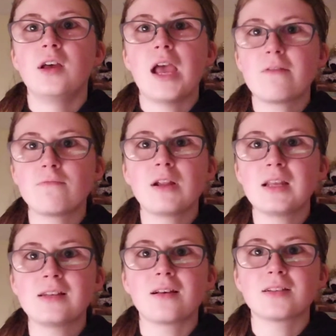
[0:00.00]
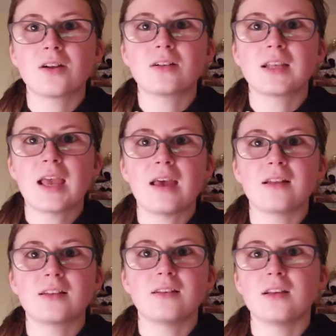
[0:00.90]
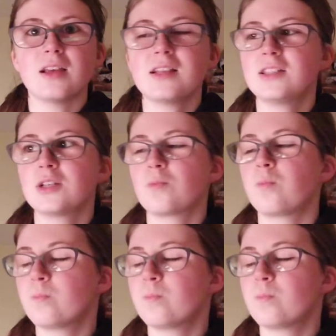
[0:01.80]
It really does start to get to you. It's just,